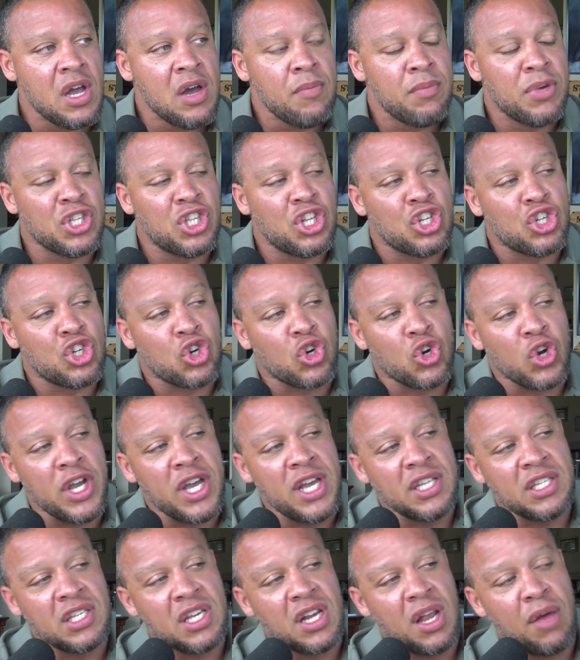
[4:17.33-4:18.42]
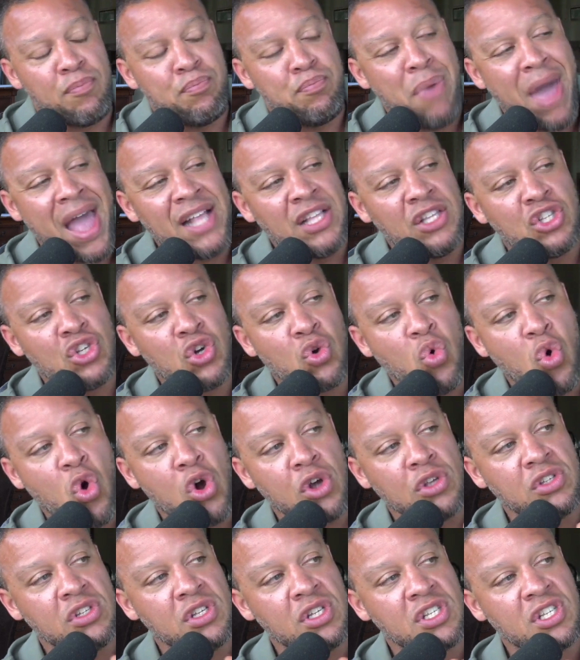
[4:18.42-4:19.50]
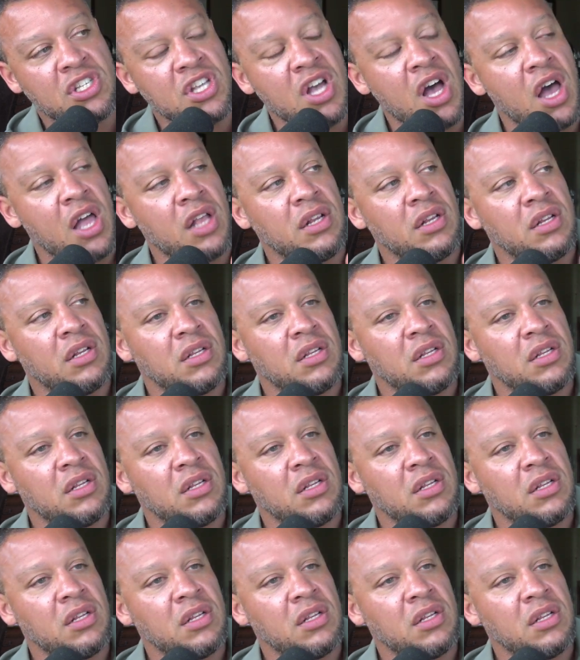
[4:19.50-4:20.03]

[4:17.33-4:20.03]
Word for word: But the tree is going to bend towards the sun.